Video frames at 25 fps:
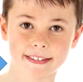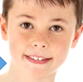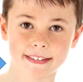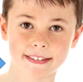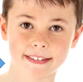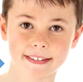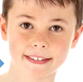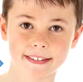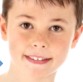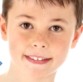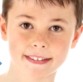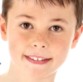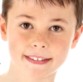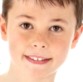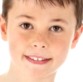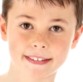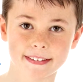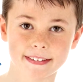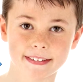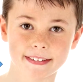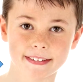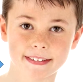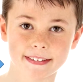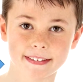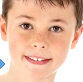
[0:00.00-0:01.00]

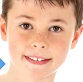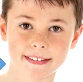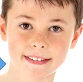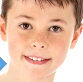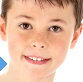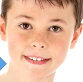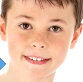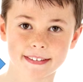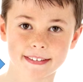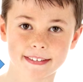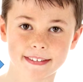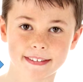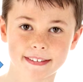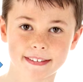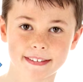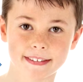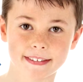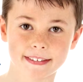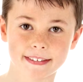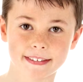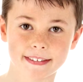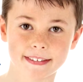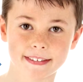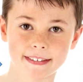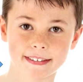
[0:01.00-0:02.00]

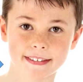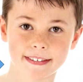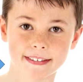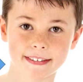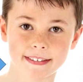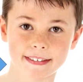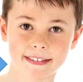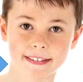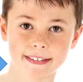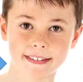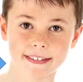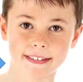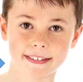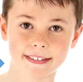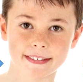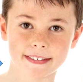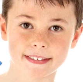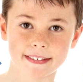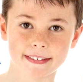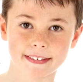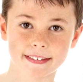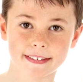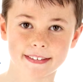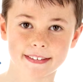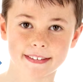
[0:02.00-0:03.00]

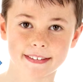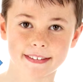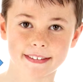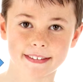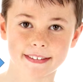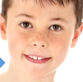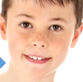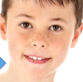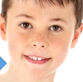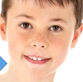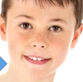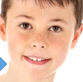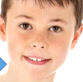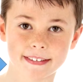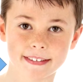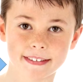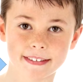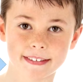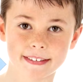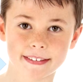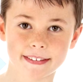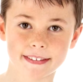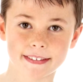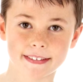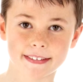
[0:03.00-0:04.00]

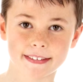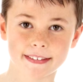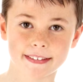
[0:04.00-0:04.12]
Nobody speaks.